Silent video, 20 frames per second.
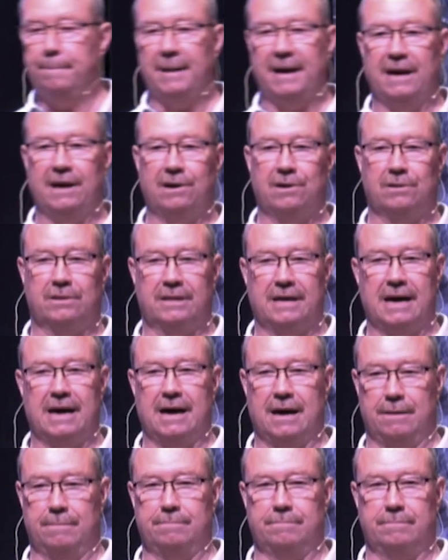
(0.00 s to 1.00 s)
male
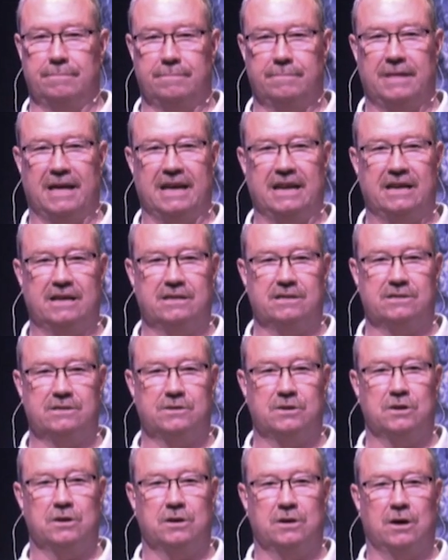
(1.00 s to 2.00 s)
lamb that
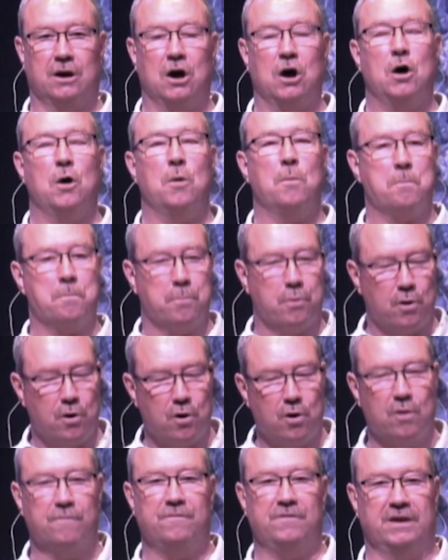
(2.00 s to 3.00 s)
is
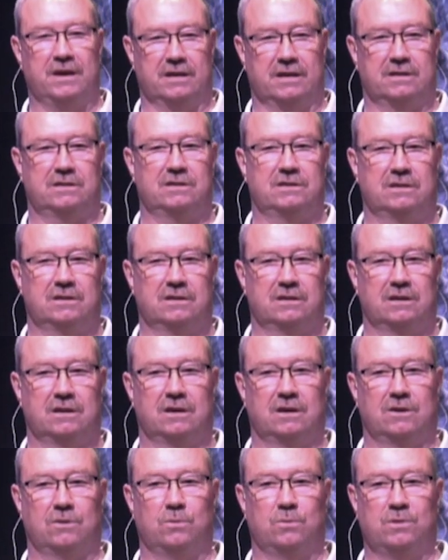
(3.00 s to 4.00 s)
perfect
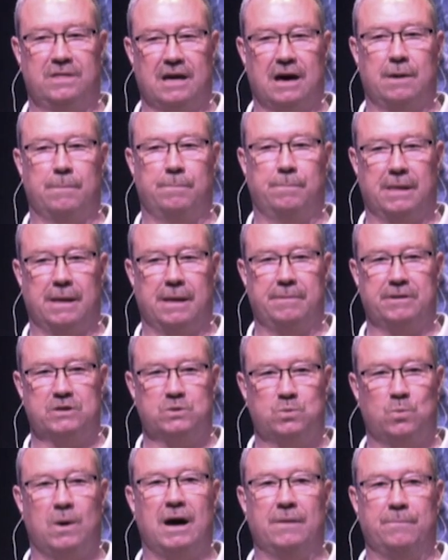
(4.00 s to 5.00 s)
without
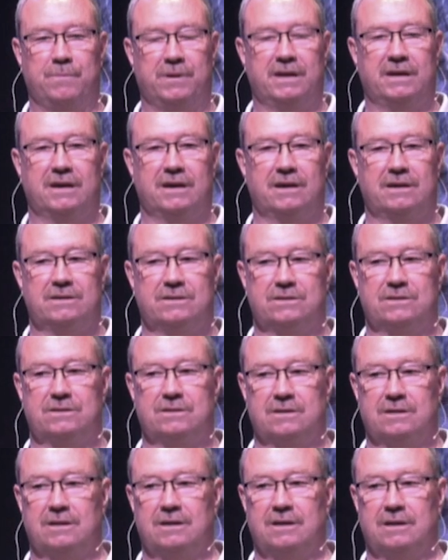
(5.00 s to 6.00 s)
blemish. Why?
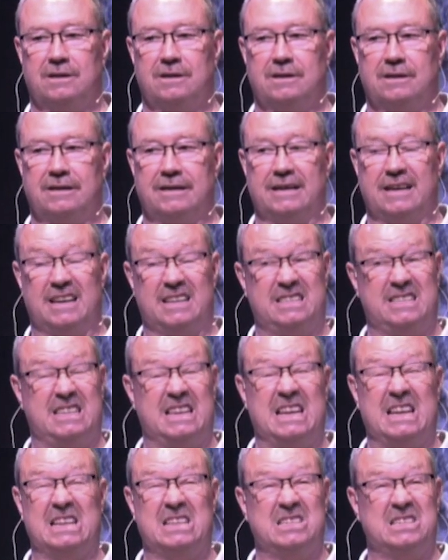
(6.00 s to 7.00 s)
Because
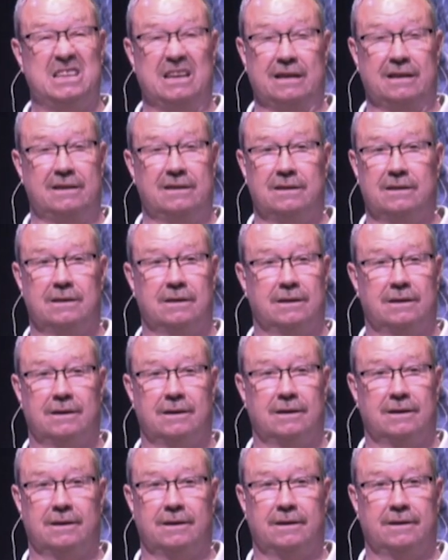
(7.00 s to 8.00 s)
it's innocent.
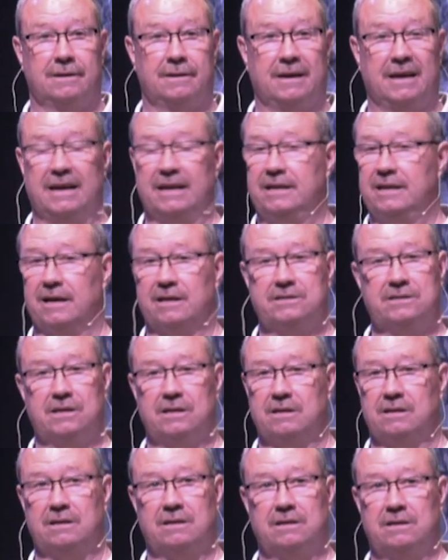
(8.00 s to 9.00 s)
It
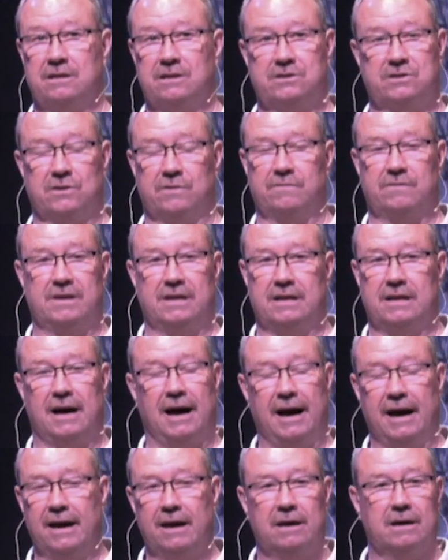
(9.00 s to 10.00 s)
doesn't deserve to
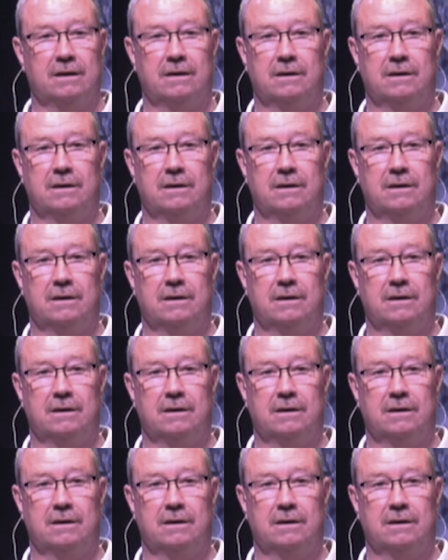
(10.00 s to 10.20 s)
die.